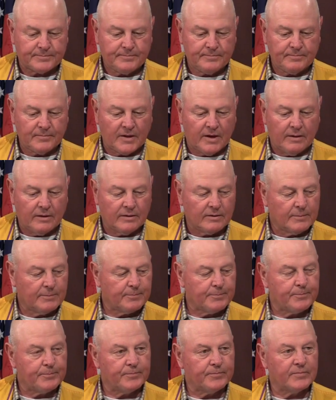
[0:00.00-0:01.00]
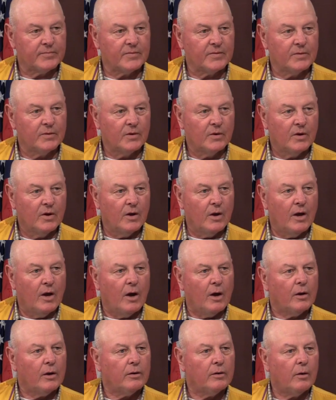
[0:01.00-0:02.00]
So you take this into schools, or
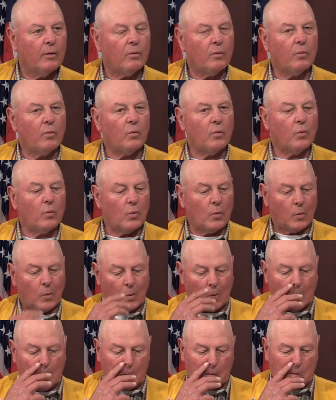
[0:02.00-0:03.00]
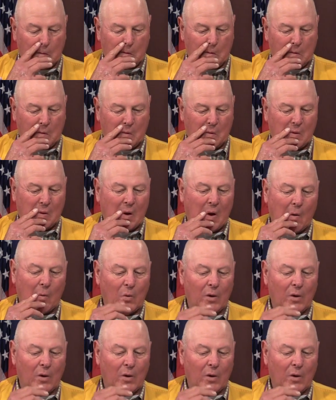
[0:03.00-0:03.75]
how do people get their kids' vision tested?